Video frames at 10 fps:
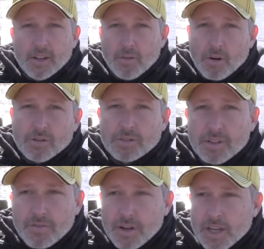We're going to see
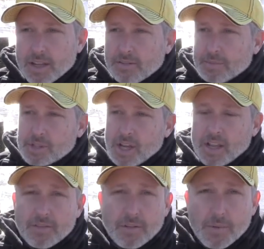if we can get some
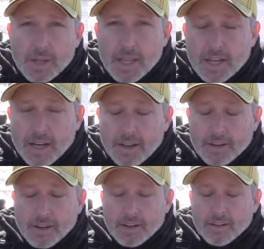shad so we can get out
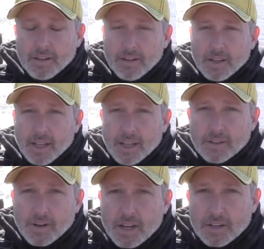here
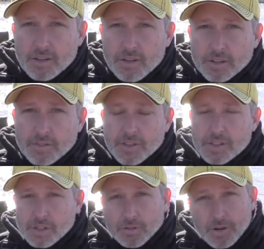and try to do this
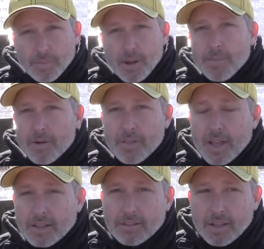fishing. Remember
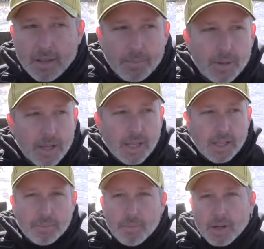that tip.
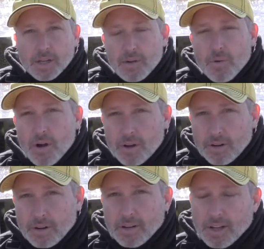In muddy
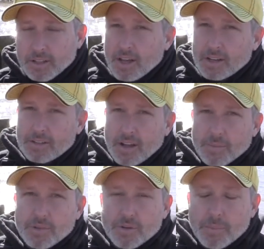water, a lot of
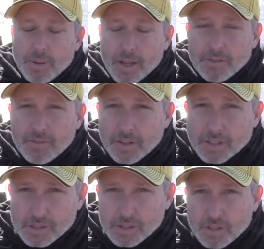times your bait
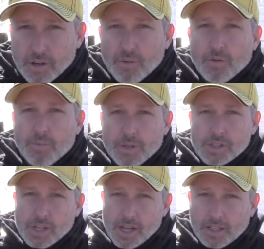fish will be
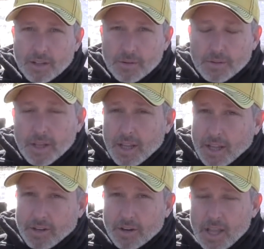shallow
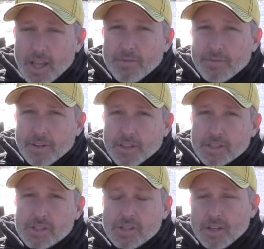and your game
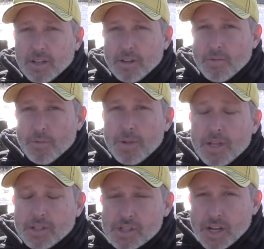fish will be
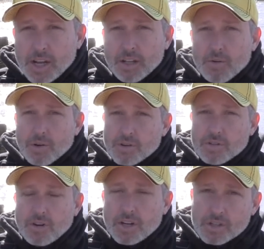in shallower
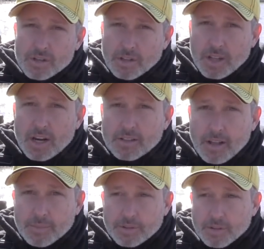structure a lot of
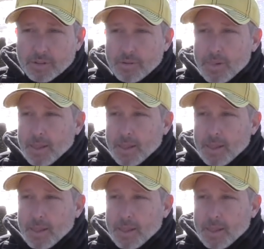times too.